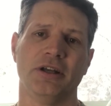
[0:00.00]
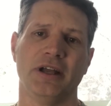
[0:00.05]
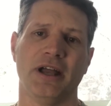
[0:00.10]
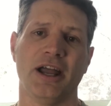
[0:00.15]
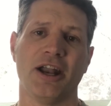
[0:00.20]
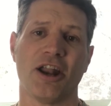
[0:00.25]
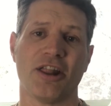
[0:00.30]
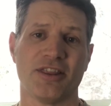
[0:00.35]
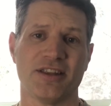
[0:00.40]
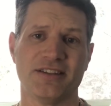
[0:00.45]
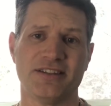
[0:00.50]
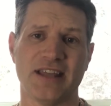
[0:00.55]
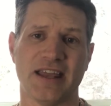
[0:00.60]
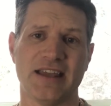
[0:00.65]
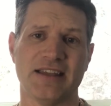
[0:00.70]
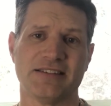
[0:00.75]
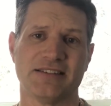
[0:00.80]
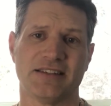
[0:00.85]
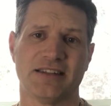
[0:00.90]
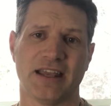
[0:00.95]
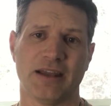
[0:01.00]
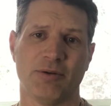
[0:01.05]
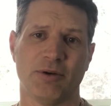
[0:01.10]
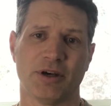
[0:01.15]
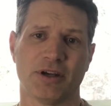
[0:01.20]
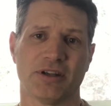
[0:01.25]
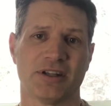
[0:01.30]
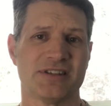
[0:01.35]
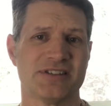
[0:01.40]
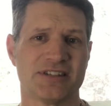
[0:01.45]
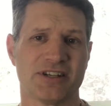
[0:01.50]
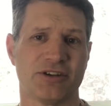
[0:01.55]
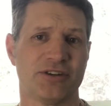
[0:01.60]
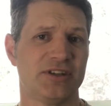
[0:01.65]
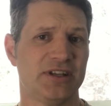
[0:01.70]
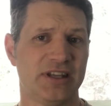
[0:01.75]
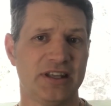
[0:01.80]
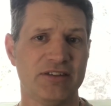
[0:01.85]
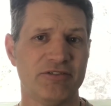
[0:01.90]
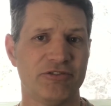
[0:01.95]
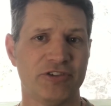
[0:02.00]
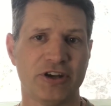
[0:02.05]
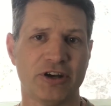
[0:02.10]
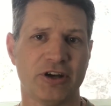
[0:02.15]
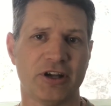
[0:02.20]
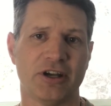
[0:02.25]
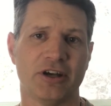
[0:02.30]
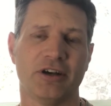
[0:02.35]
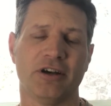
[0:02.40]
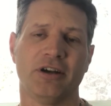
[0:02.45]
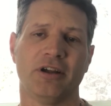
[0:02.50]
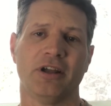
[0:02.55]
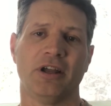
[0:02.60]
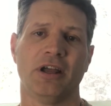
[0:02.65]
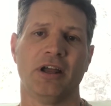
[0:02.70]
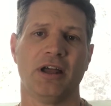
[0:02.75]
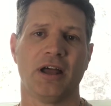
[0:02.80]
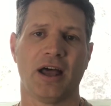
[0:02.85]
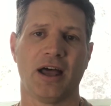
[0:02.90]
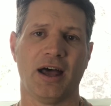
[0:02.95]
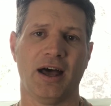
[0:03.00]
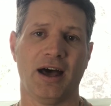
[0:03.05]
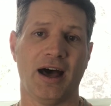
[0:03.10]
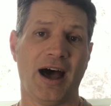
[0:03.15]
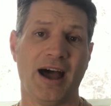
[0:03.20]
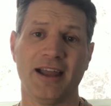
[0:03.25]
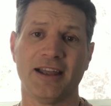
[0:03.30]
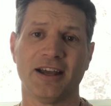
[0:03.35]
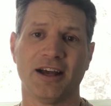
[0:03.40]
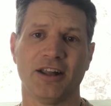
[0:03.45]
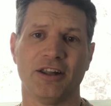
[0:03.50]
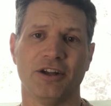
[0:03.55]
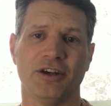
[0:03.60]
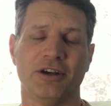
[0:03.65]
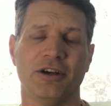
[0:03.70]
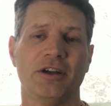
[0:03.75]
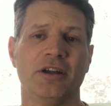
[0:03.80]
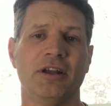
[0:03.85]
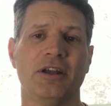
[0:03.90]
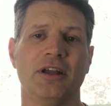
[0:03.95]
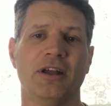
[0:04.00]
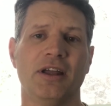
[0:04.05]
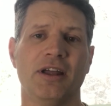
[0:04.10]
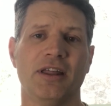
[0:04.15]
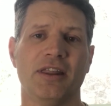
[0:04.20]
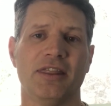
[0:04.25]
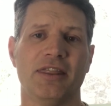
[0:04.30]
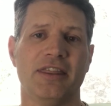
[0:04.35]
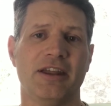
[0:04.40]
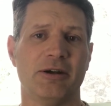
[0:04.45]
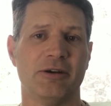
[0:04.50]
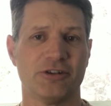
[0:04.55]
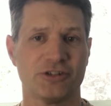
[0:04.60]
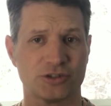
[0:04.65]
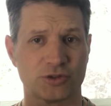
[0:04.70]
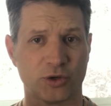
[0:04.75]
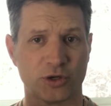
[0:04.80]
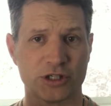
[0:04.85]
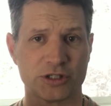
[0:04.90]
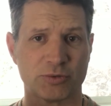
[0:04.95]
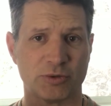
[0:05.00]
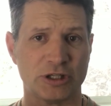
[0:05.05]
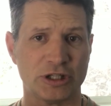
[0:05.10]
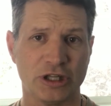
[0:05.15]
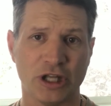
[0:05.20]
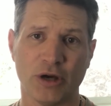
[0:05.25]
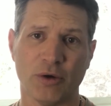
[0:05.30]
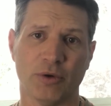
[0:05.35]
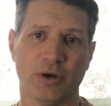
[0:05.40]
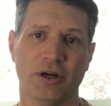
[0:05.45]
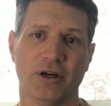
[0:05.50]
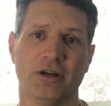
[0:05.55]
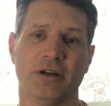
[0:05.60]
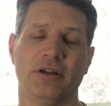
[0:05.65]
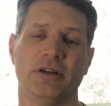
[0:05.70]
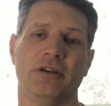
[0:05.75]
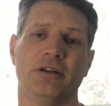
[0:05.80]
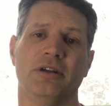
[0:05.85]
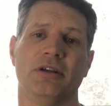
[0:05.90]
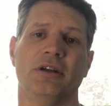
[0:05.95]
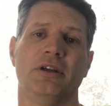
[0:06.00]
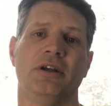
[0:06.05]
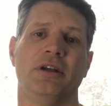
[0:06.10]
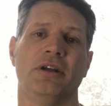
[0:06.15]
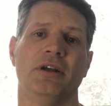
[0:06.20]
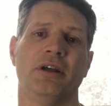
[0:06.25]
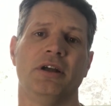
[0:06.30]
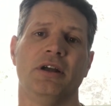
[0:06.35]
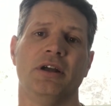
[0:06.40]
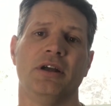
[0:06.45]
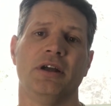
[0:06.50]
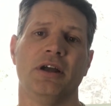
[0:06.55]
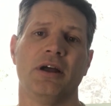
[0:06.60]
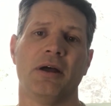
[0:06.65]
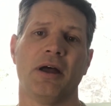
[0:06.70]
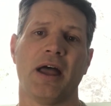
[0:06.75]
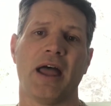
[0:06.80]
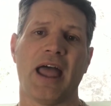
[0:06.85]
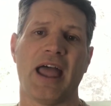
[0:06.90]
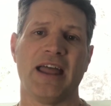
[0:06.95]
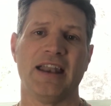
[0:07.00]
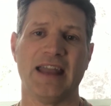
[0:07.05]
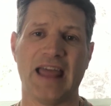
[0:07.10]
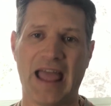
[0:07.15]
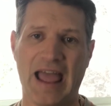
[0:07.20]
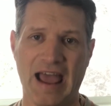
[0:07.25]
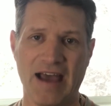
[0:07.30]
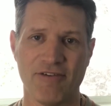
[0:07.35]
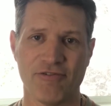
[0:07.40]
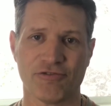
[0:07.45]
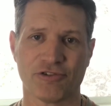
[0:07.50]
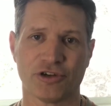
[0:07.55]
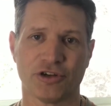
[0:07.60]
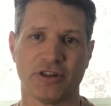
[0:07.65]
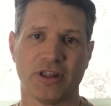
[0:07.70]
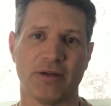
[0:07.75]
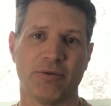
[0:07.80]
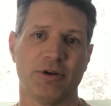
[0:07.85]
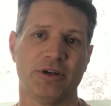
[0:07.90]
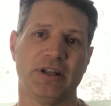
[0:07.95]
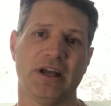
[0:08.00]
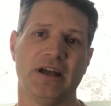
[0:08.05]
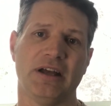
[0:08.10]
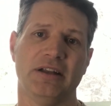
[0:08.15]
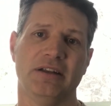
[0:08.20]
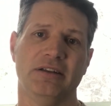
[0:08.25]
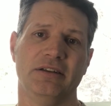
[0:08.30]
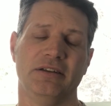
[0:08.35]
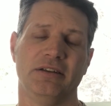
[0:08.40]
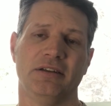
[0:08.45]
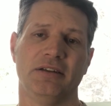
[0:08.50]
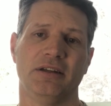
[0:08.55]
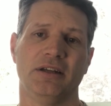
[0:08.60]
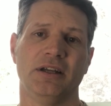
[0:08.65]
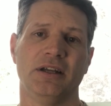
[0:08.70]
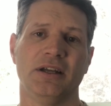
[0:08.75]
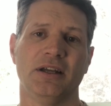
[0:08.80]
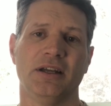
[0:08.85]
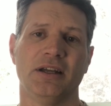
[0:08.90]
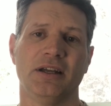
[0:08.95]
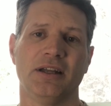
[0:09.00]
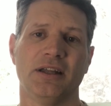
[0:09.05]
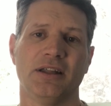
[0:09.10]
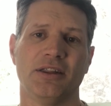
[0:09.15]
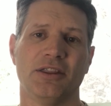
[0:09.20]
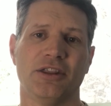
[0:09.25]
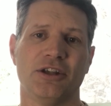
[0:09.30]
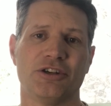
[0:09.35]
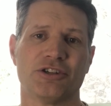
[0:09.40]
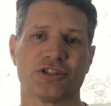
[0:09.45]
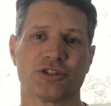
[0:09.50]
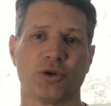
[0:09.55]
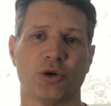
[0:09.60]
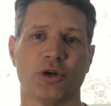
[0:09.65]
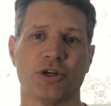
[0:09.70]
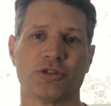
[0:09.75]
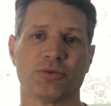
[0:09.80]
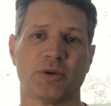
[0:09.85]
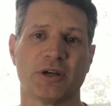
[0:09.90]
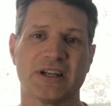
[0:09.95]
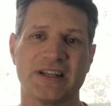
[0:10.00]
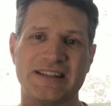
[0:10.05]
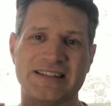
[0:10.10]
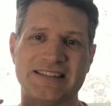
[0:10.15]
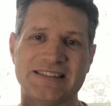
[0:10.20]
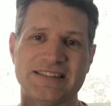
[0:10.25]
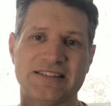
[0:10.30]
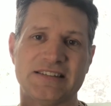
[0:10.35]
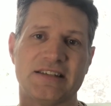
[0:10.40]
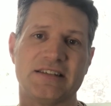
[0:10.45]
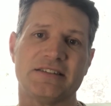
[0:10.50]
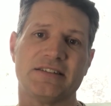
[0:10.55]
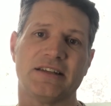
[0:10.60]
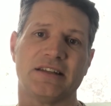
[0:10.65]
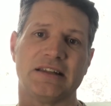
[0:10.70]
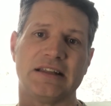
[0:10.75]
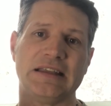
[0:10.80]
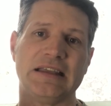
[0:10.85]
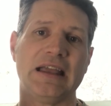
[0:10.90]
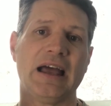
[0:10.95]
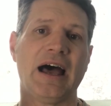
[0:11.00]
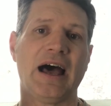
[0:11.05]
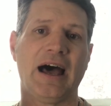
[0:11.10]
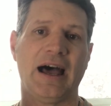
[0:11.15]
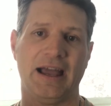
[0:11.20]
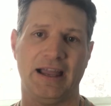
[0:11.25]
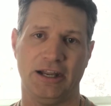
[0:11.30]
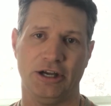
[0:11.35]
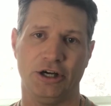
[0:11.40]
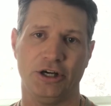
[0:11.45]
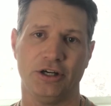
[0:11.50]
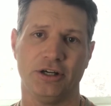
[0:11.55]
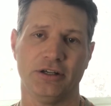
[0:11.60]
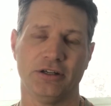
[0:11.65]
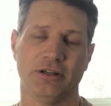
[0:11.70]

And on the days that they were considered the inferior eye color, their scores were lower. And after they were done, their scores were consistently higher.